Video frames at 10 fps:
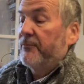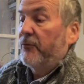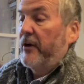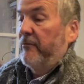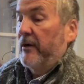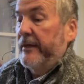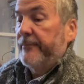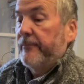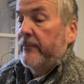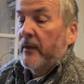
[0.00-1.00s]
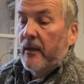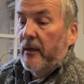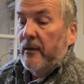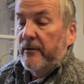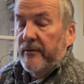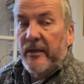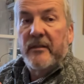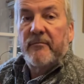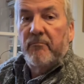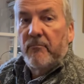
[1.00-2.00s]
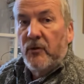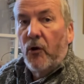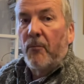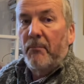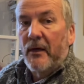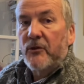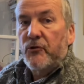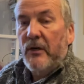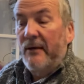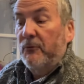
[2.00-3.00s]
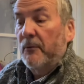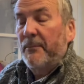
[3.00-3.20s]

Freewrite. There's not much travel,